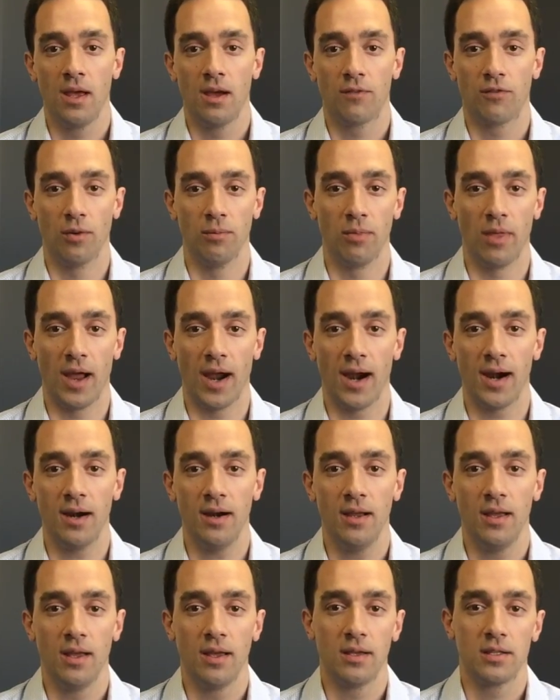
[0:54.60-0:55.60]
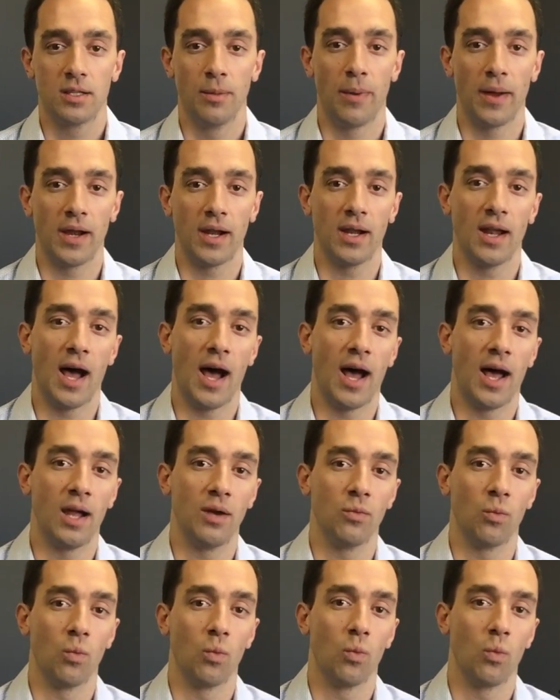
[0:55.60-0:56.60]
From there, depending
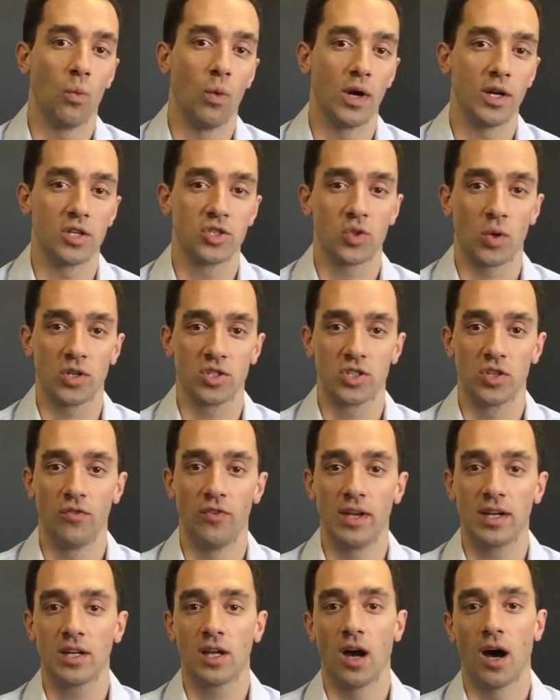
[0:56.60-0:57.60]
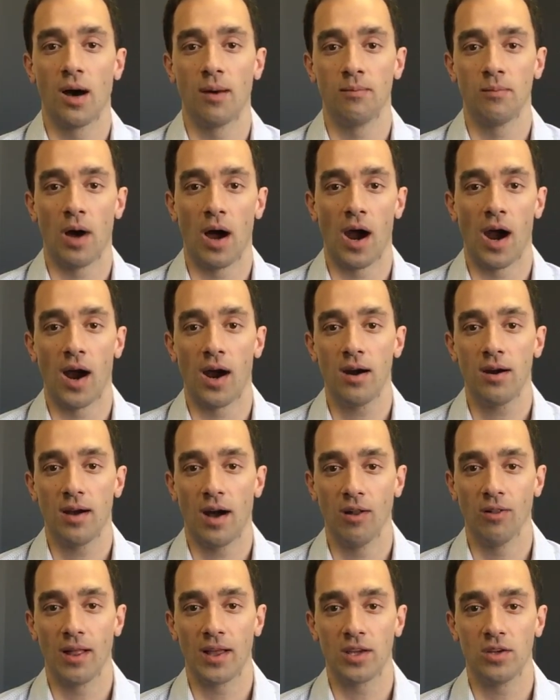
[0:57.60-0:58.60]
on what your sources of income are,
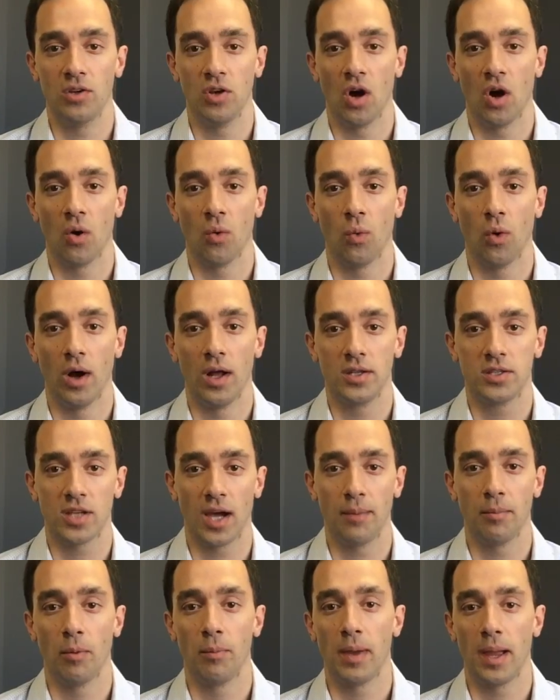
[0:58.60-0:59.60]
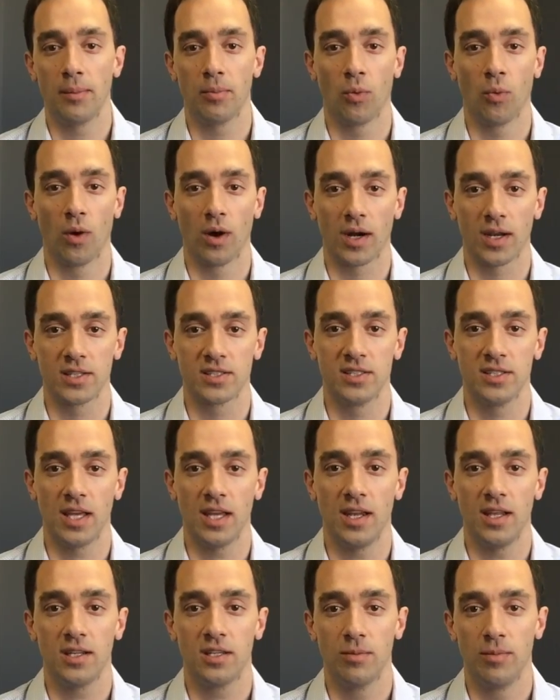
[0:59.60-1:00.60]
I'll let you know what type of paperwork is
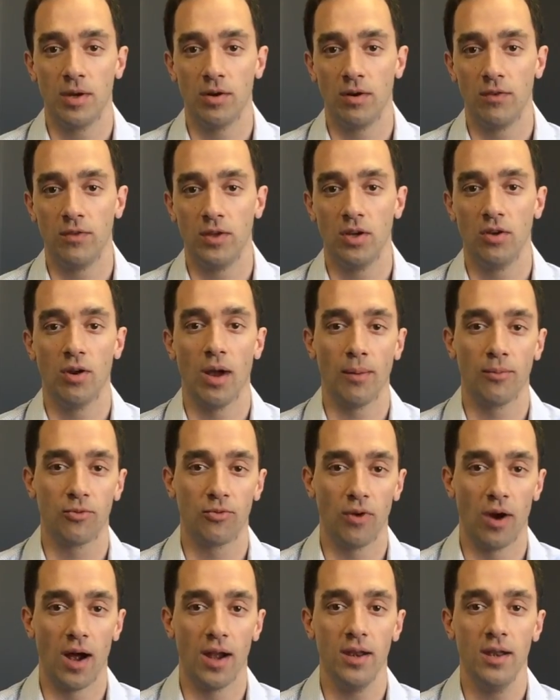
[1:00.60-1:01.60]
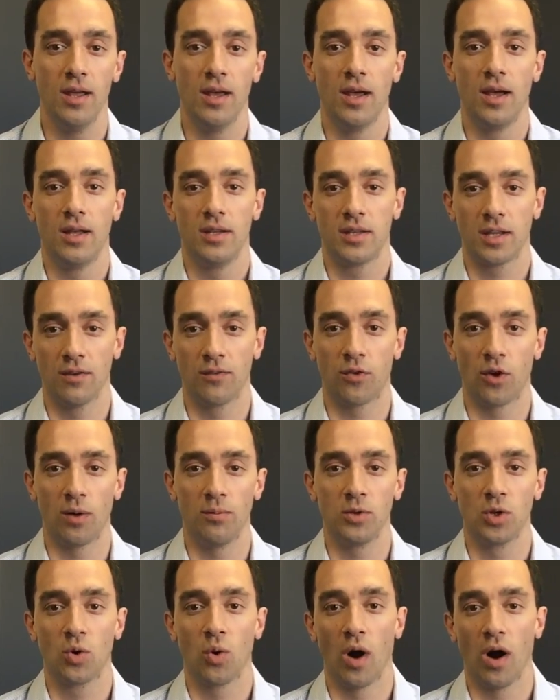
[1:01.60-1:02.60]
needed to be reviewed up front to
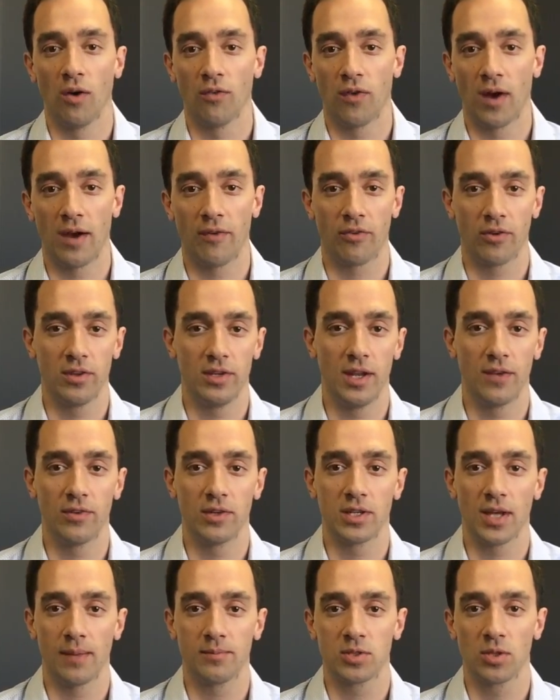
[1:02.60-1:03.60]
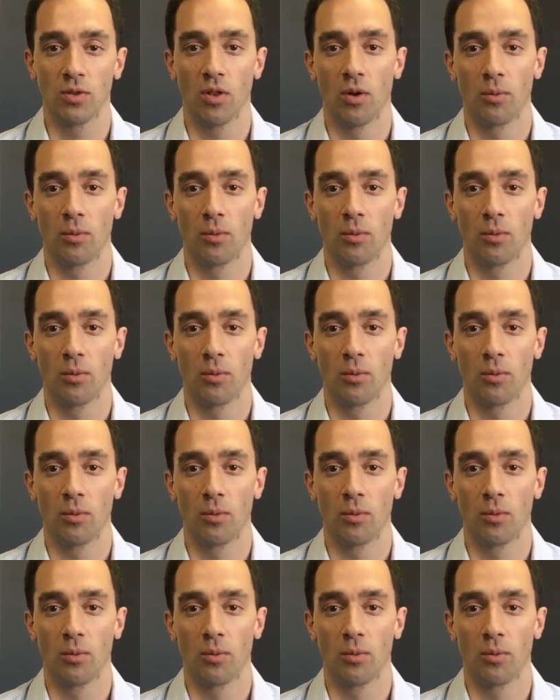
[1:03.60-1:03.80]
confirm you qualify for the different types of